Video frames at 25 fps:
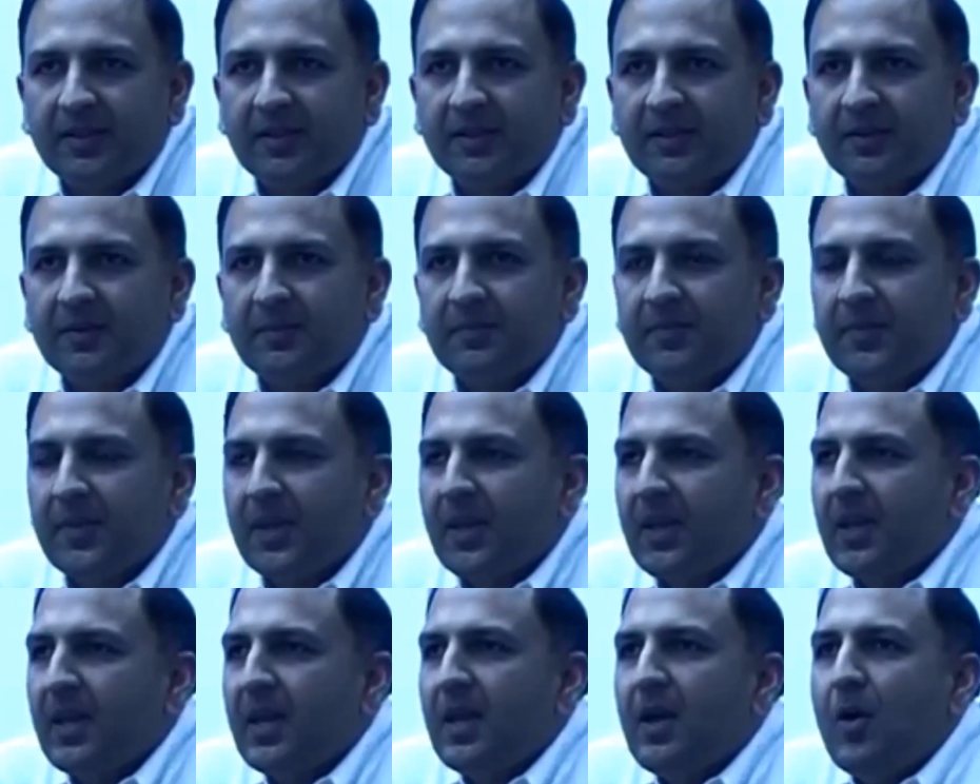Right?
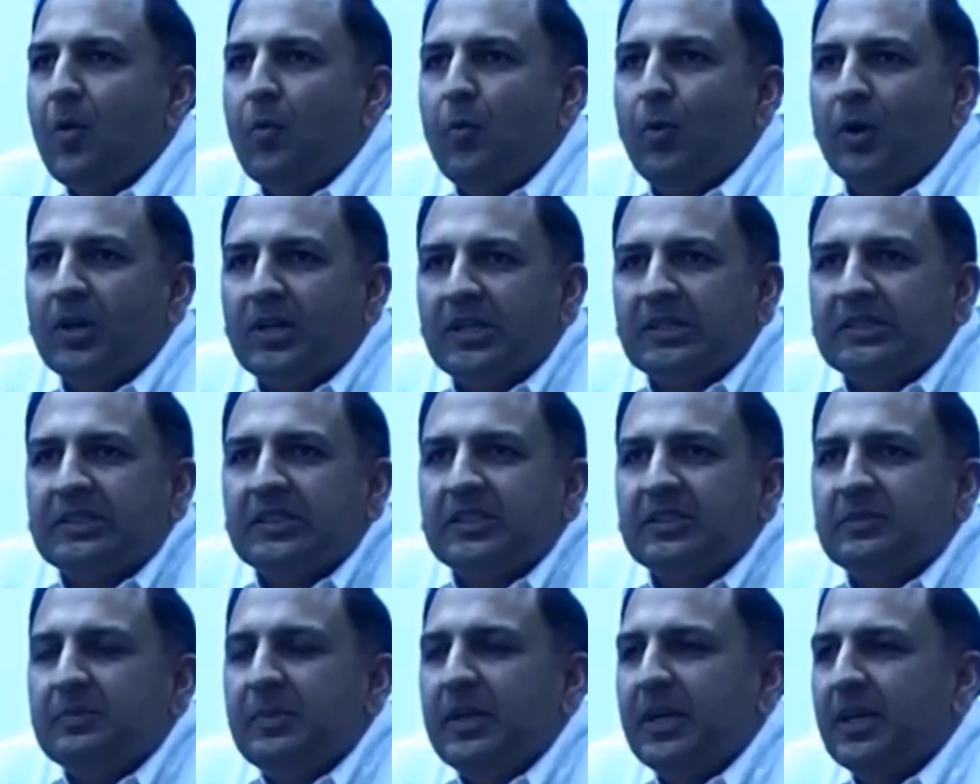What
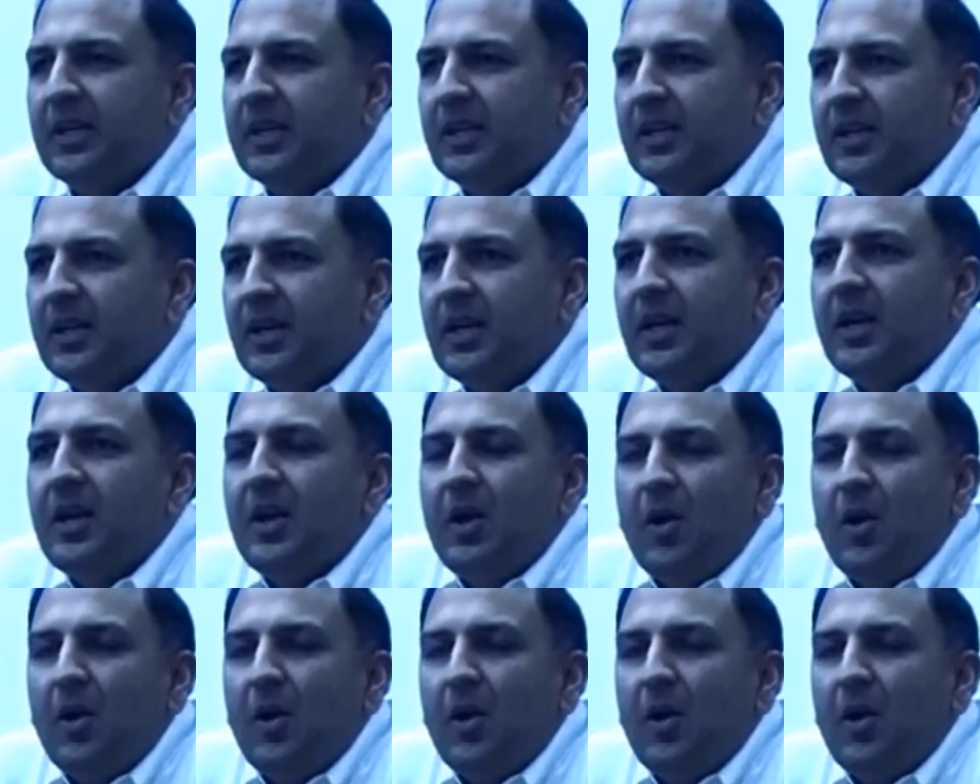does this mean?